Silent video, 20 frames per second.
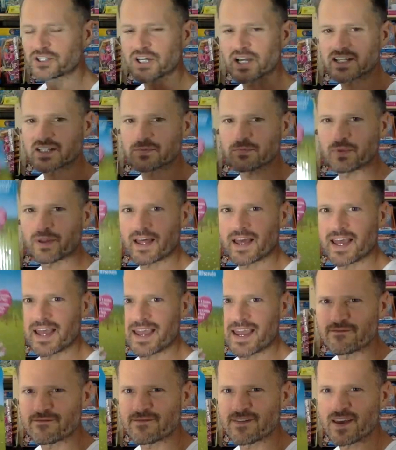Just
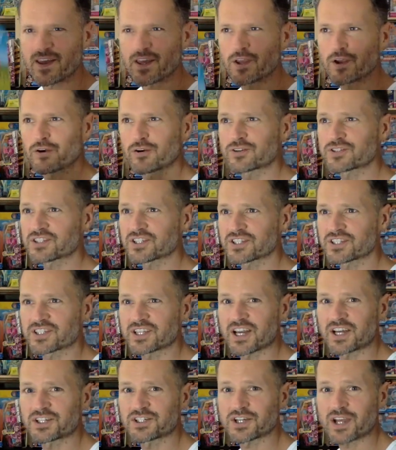play figures
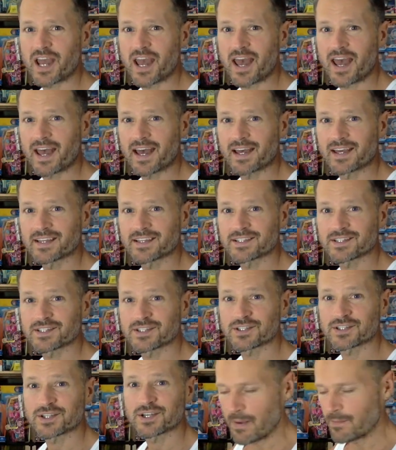such
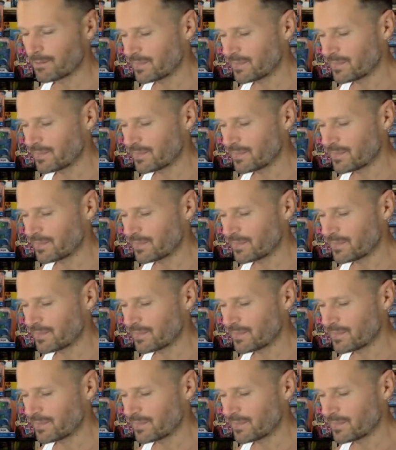as